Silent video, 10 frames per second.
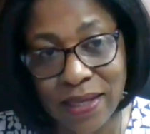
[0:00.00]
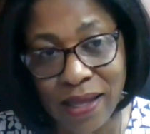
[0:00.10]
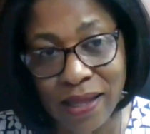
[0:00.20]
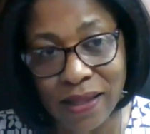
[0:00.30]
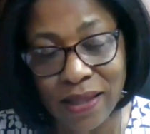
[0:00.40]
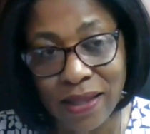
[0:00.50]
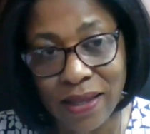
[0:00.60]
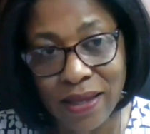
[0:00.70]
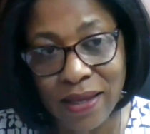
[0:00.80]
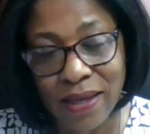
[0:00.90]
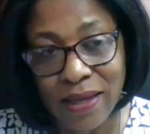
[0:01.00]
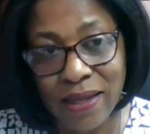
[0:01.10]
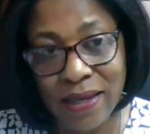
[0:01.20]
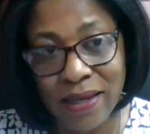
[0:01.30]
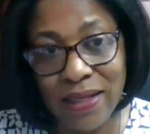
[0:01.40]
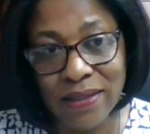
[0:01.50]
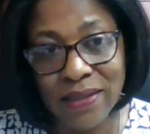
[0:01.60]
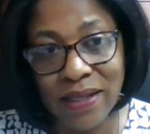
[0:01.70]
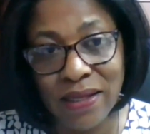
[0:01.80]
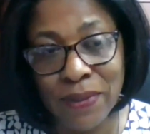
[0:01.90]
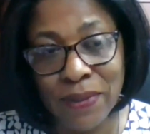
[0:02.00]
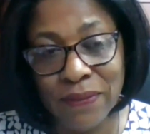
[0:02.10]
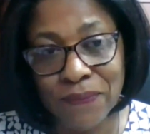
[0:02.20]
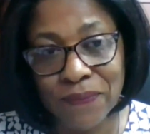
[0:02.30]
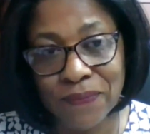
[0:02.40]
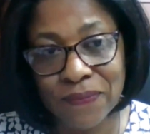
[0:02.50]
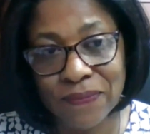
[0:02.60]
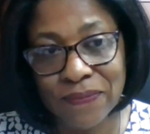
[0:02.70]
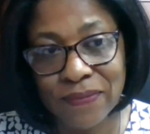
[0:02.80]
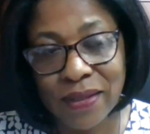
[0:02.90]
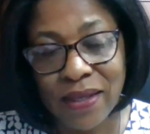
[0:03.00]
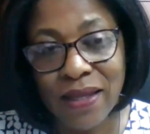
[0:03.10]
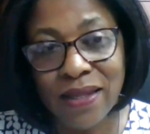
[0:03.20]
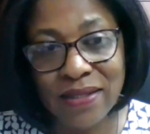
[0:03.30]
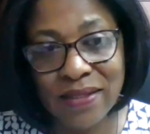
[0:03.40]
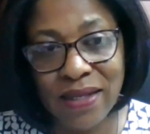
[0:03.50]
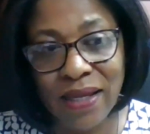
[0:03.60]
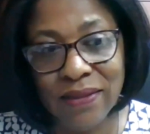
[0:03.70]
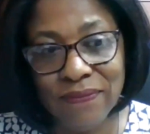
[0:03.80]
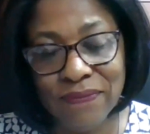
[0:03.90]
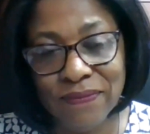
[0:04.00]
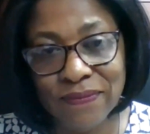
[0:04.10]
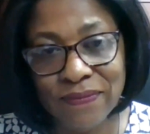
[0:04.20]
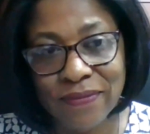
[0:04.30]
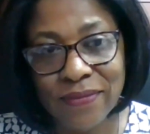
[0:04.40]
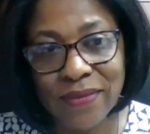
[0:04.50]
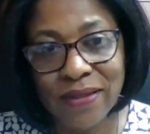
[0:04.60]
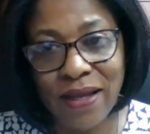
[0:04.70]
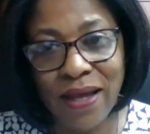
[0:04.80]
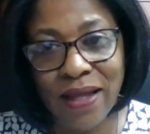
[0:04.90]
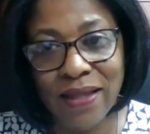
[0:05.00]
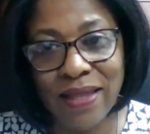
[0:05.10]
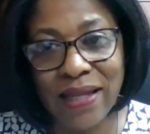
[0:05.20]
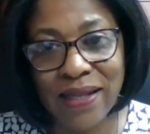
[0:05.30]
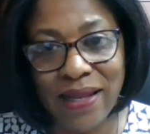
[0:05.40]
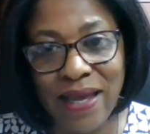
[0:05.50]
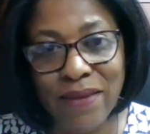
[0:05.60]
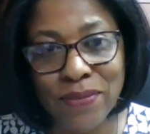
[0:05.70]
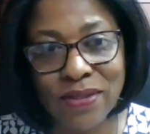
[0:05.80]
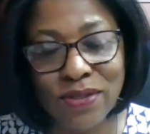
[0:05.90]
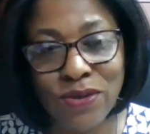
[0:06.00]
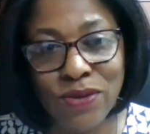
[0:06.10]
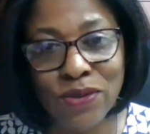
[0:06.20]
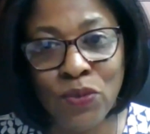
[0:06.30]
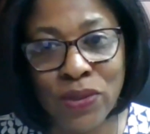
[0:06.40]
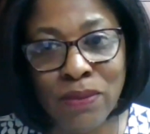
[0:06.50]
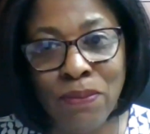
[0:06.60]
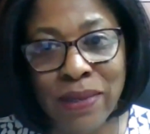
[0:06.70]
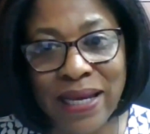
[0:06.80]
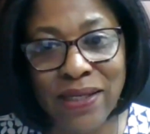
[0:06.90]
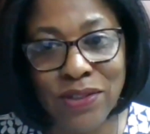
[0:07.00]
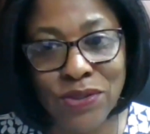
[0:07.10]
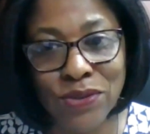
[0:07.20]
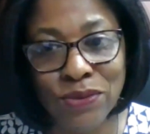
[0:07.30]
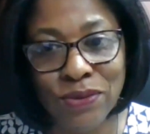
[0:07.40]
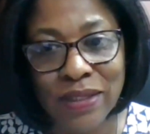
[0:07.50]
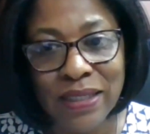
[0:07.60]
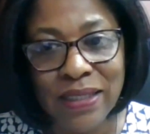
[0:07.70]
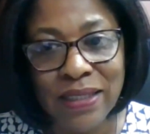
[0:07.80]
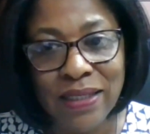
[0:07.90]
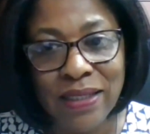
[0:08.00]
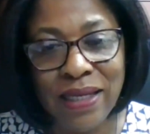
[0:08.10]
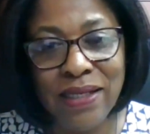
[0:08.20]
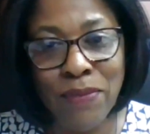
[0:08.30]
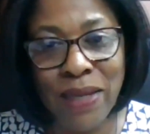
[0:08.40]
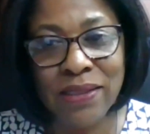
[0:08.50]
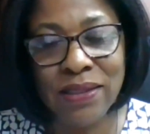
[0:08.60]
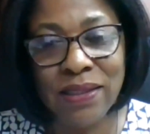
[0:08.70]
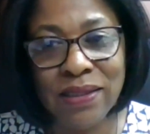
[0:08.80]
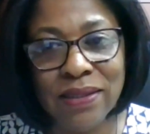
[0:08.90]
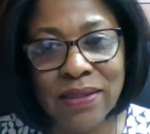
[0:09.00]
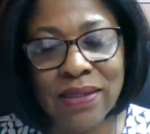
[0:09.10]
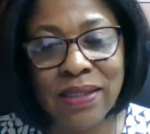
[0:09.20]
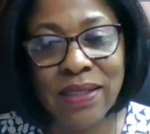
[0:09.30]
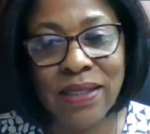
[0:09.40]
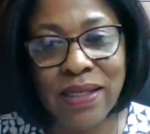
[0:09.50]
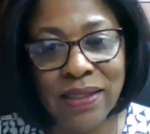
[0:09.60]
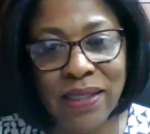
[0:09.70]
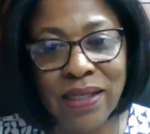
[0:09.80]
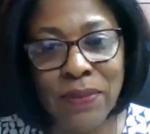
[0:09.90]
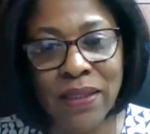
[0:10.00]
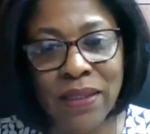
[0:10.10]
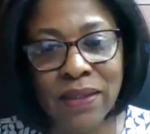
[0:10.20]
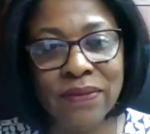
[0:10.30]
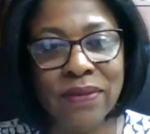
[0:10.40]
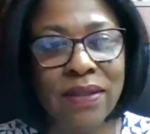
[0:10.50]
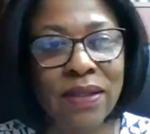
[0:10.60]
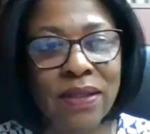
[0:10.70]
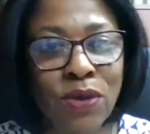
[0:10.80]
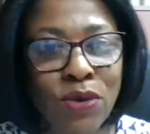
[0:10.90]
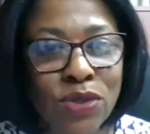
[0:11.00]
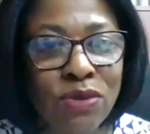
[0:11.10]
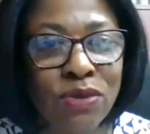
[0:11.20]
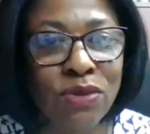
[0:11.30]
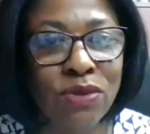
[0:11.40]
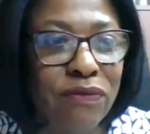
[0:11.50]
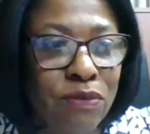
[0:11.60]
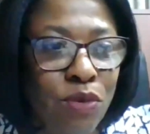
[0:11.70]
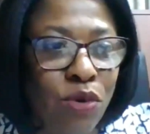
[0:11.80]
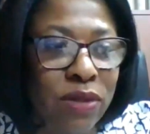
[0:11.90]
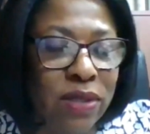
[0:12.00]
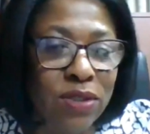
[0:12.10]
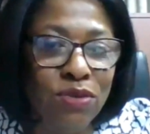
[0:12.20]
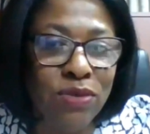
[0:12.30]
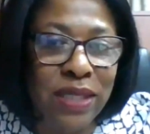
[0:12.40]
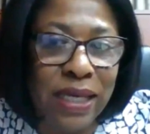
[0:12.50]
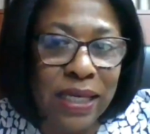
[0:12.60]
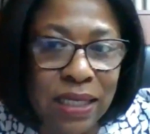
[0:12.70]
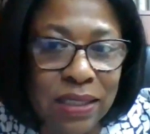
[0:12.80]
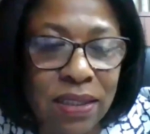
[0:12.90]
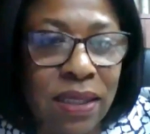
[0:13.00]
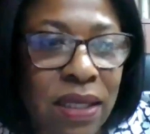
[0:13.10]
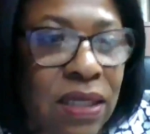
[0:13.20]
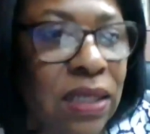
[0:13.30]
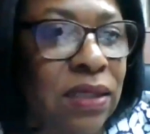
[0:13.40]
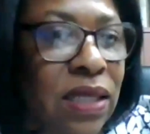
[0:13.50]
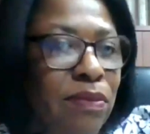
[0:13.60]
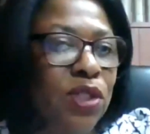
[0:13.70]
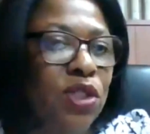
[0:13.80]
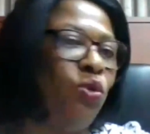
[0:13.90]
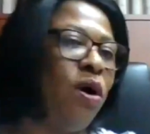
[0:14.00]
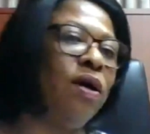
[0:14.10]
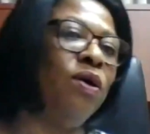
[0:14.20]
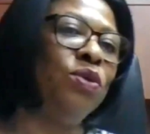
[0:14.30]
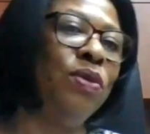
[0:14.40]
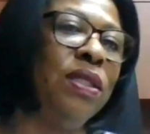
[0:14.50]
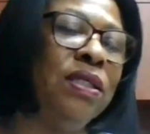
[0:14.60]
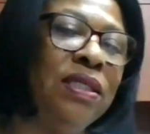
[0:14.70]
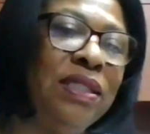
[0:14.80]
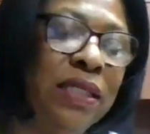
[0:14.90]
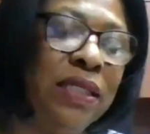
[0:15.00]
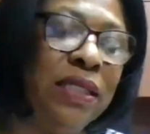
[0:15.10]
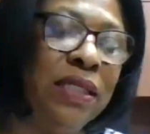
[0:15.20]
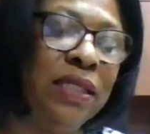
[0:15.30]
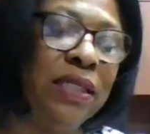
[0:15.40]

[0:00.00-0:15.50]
cell. And ladies and gentlemen, the sun on that limestone will blind you. And imagine a gentleman goes through that for more than 2 decades and then is able to walk out with his dignity